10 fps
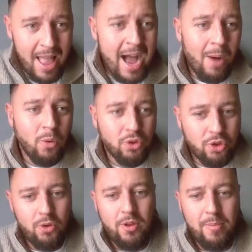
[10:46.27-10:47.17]
I will
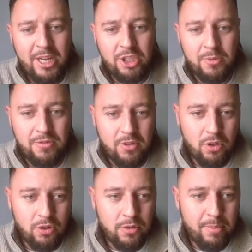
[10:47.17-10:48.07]
do the measurement
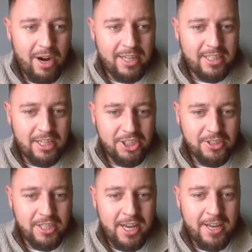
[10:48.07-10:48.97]
from current price
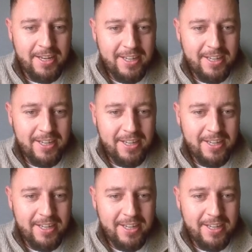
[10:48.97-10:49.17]
action, yeah?